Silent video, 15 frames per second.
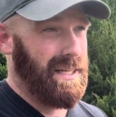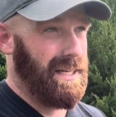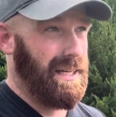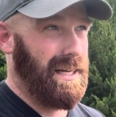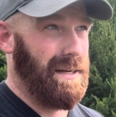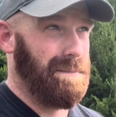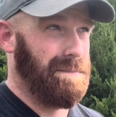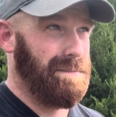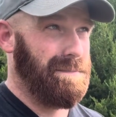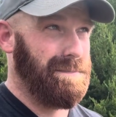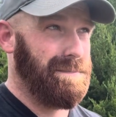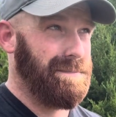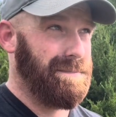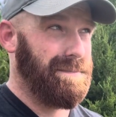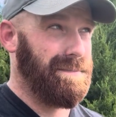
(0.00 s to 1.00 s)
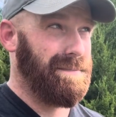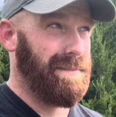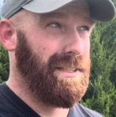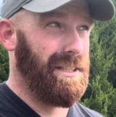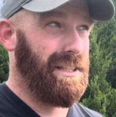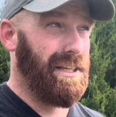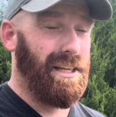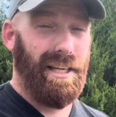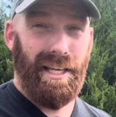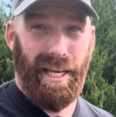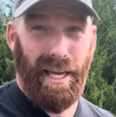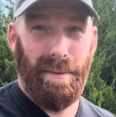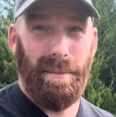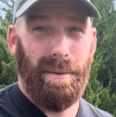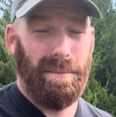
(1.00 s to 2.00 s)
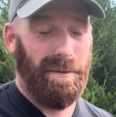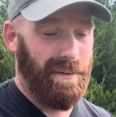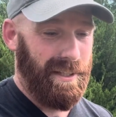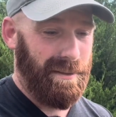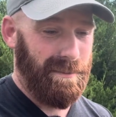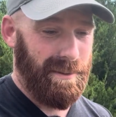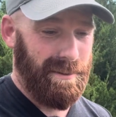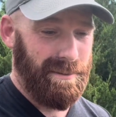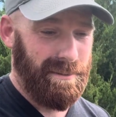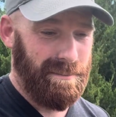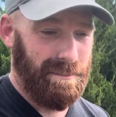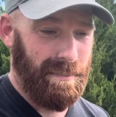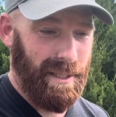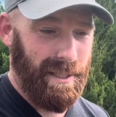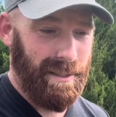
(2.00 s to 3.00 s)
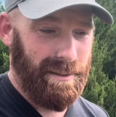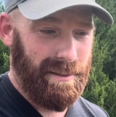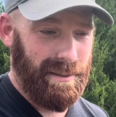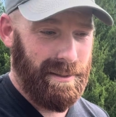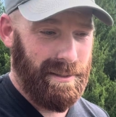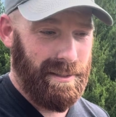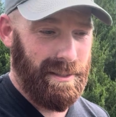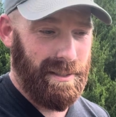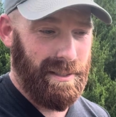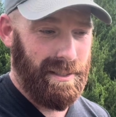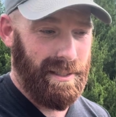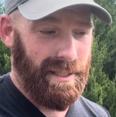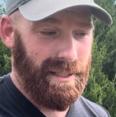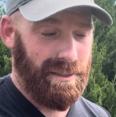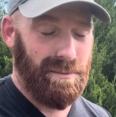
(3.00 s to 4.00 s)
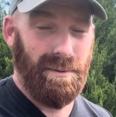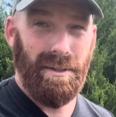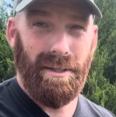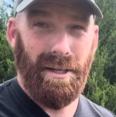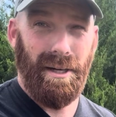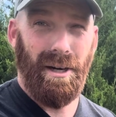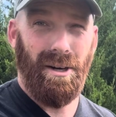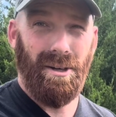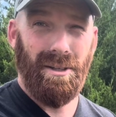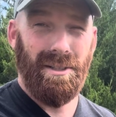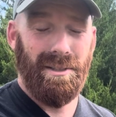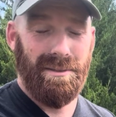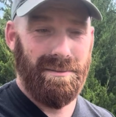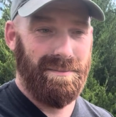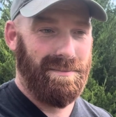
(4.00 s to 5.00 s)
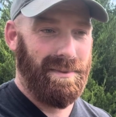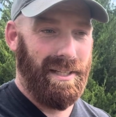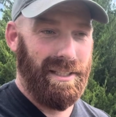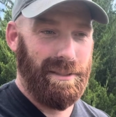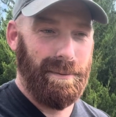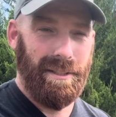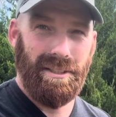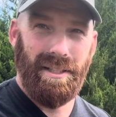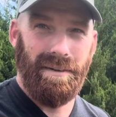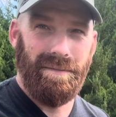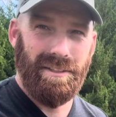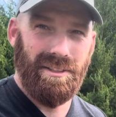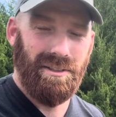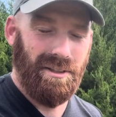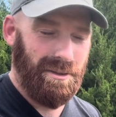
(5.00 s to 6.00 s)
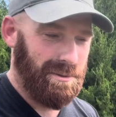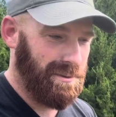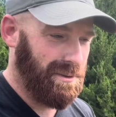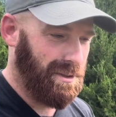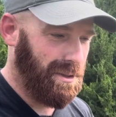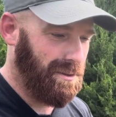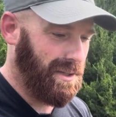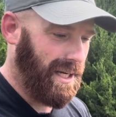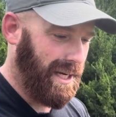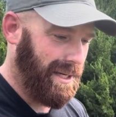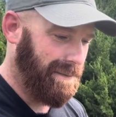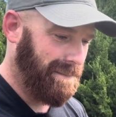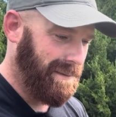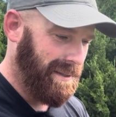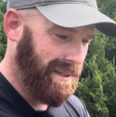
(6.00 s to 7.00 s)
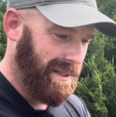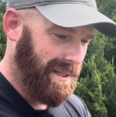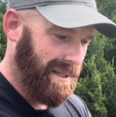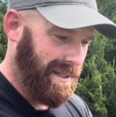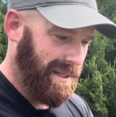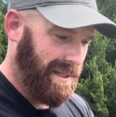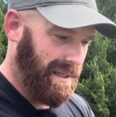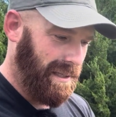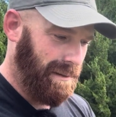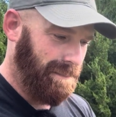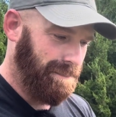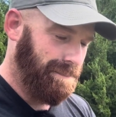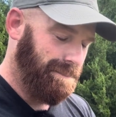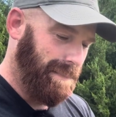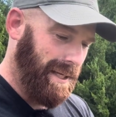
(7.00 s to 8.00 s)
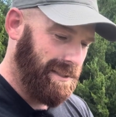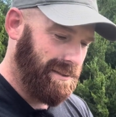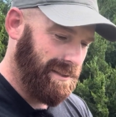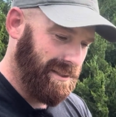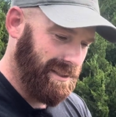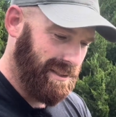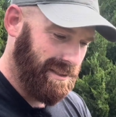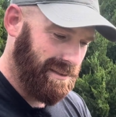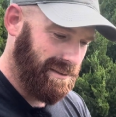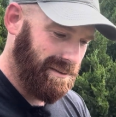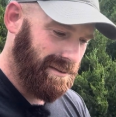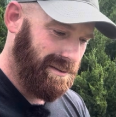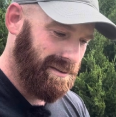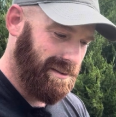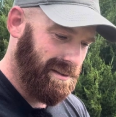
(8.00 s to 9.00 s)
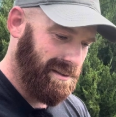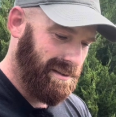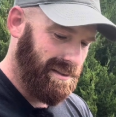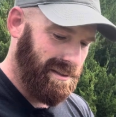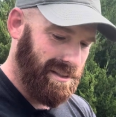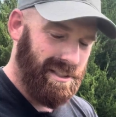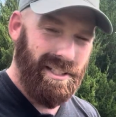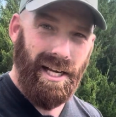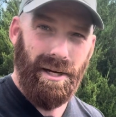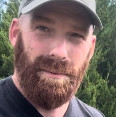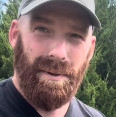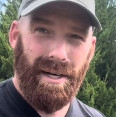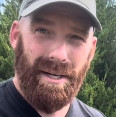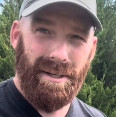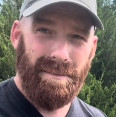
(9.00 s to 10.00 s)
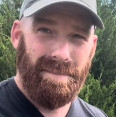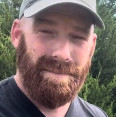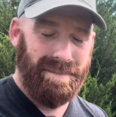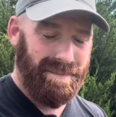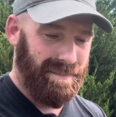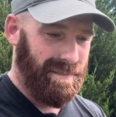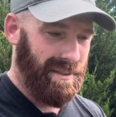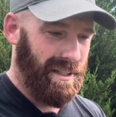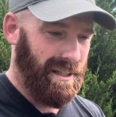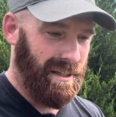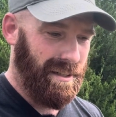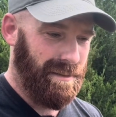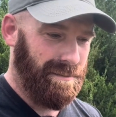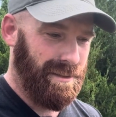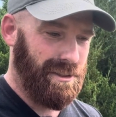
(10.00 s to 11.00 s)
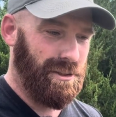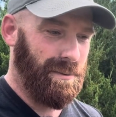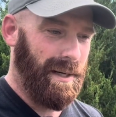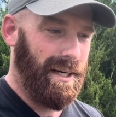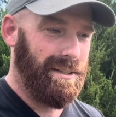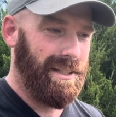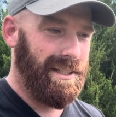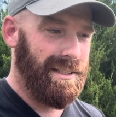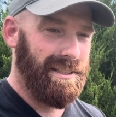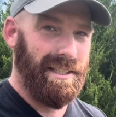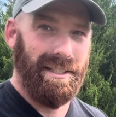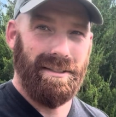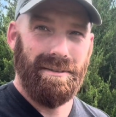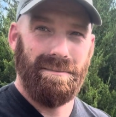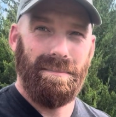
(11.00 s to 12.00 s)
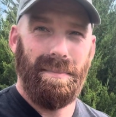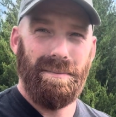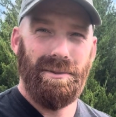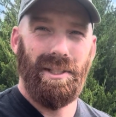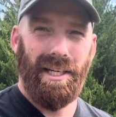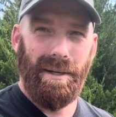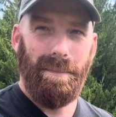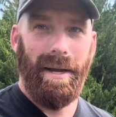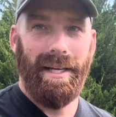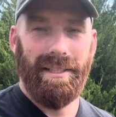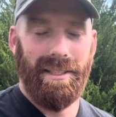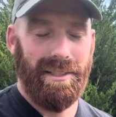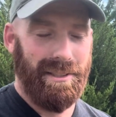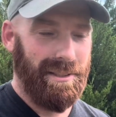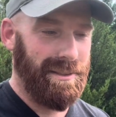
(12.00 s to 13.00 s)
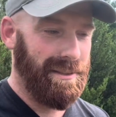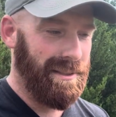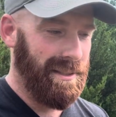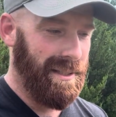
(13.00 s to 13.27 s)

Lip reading: Um, can be preventable, but it's really hard, especially if it's low light. Basically, just stay aware of your surroundings and try to pay attention.